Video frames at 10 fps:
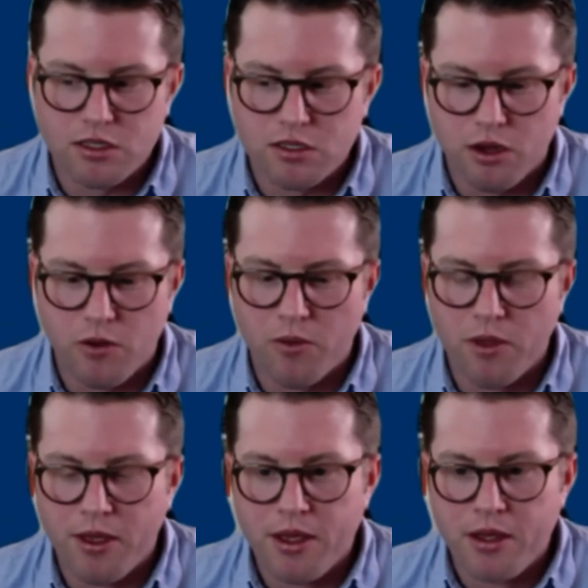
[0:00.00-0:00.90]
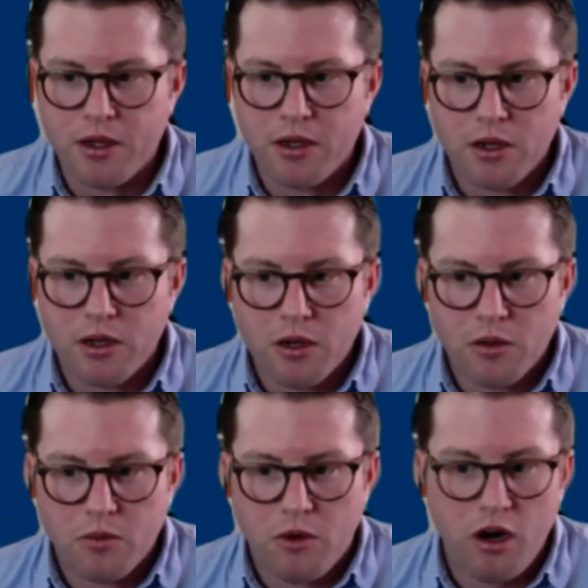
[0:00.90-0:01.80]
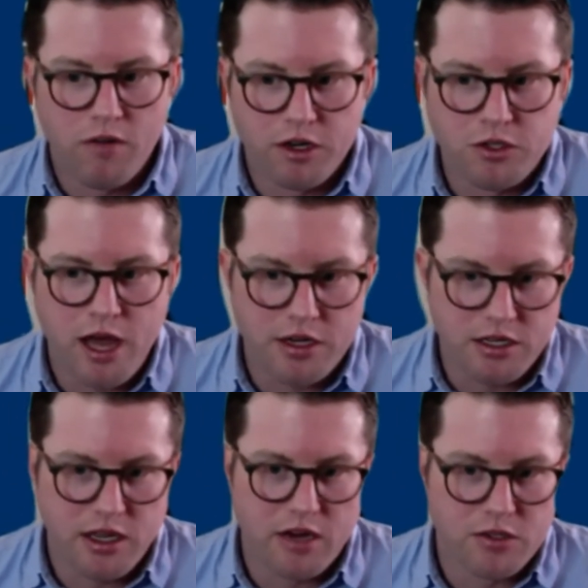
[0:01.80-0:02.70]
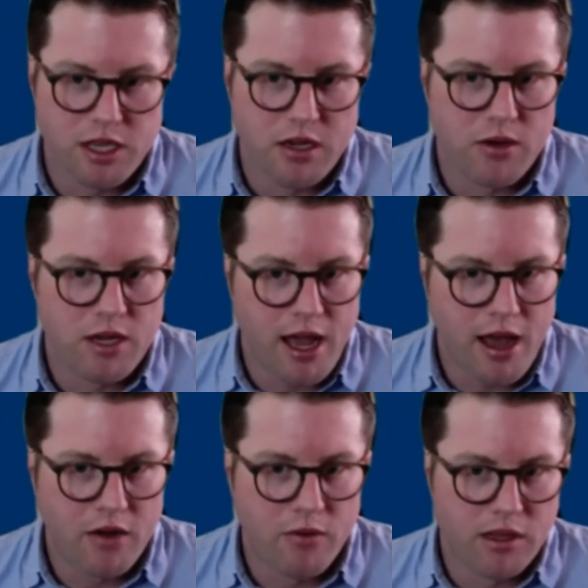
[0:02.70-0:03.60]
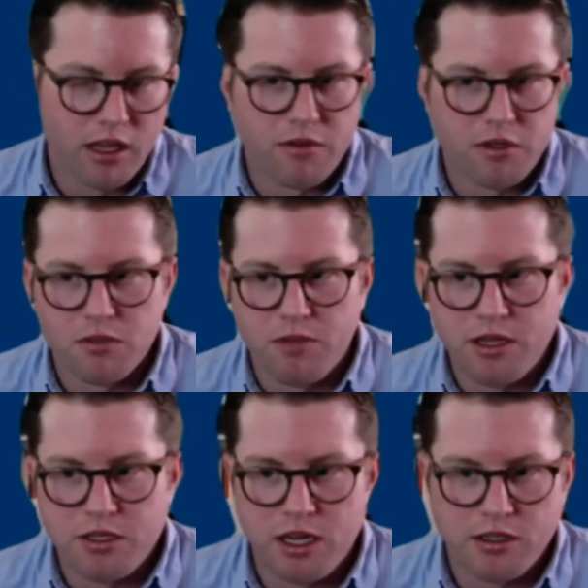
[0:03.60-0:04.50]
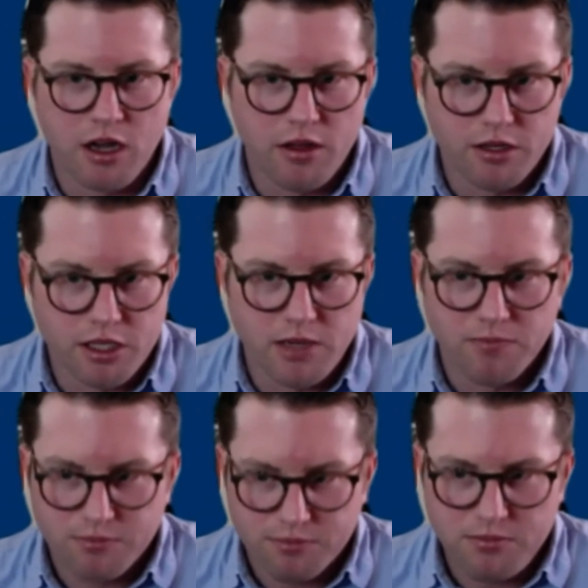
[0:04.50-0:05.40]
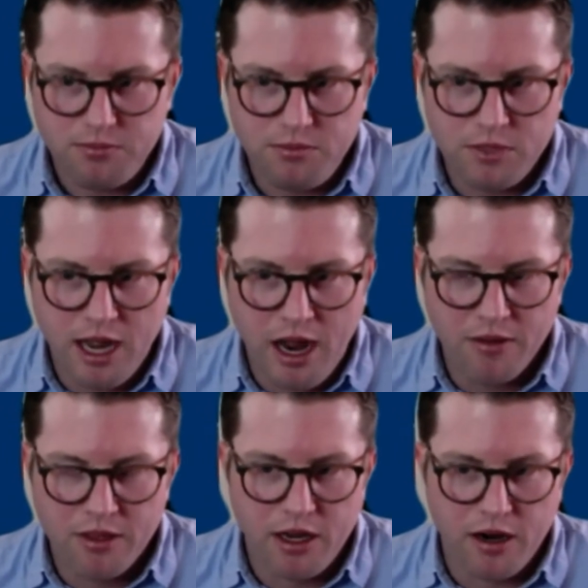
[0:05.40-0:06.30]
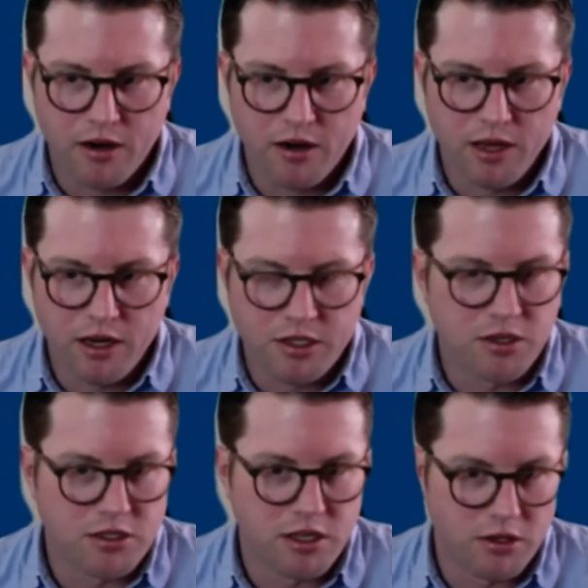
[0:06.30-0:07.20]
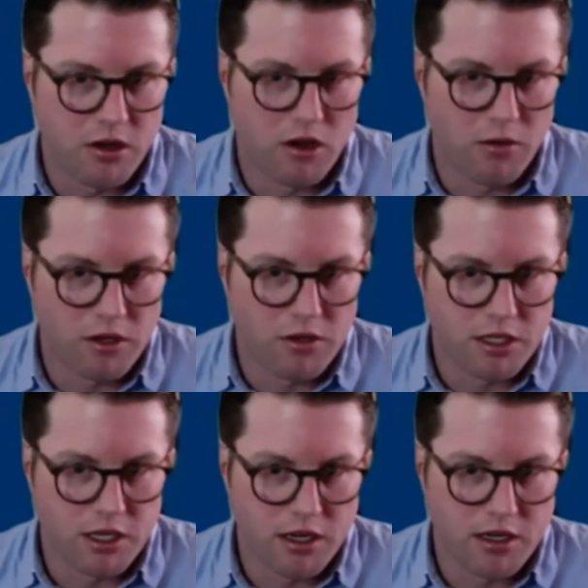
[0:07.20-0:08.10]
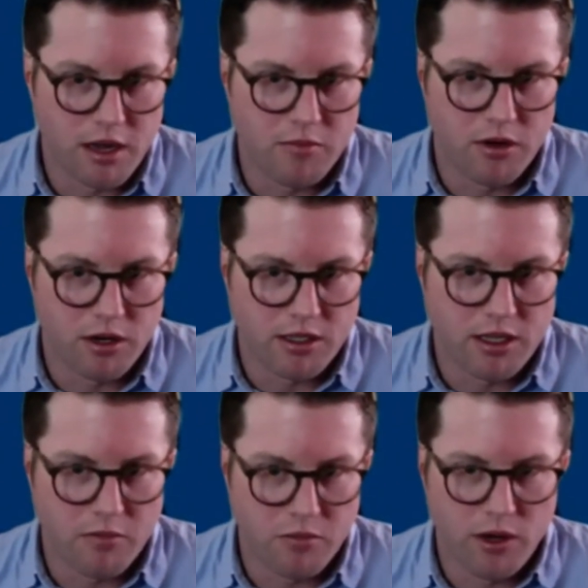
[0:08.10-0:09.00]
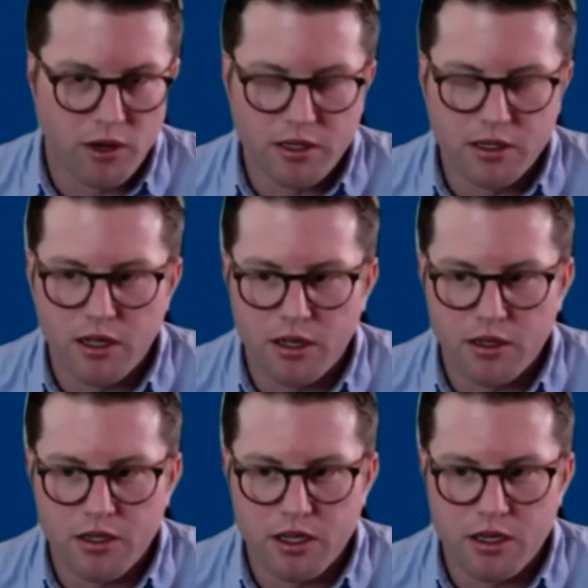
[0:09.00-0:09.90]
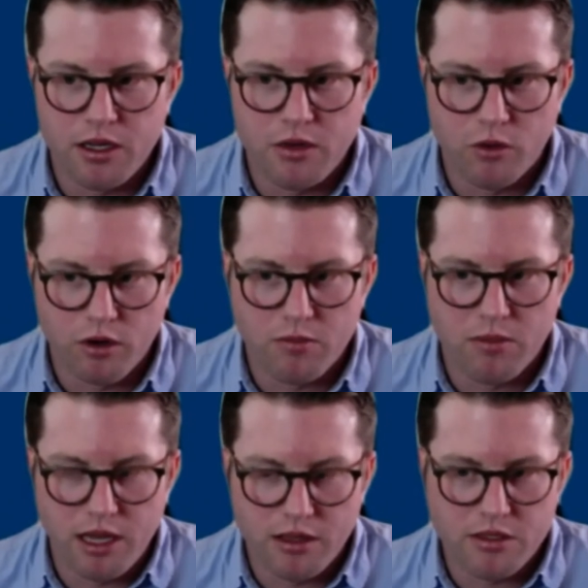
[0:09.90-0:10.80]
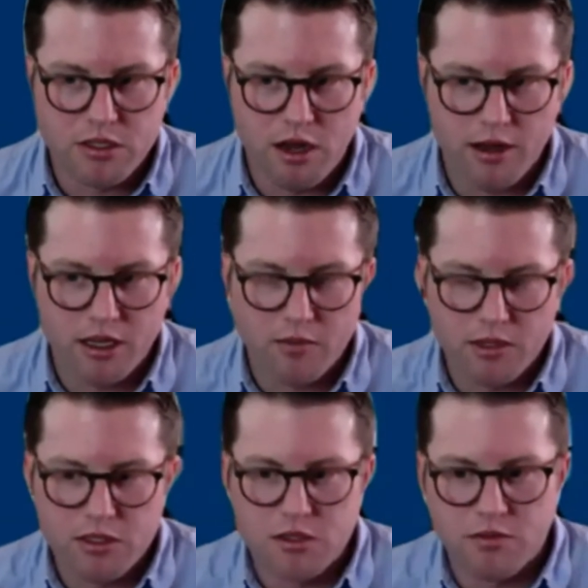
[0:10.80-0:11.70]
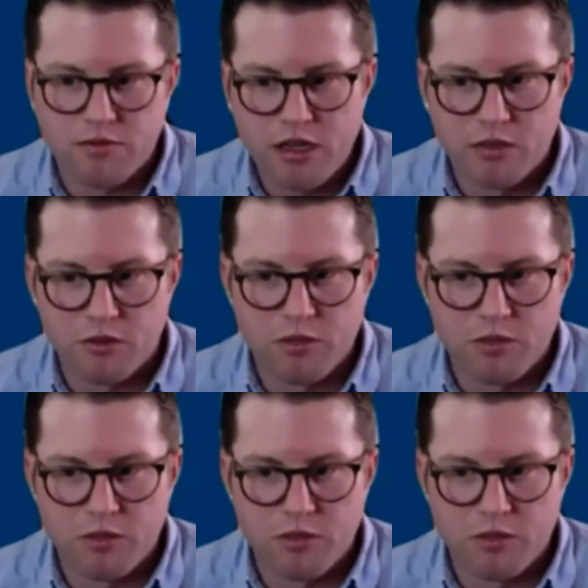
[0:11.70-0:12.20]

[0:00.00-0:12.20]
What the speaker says: And so part of our strategy then was like, okay, how do we leverage the best technology out there? And it turns out you all were using it in Edinburgh at that point in order to make these documents available.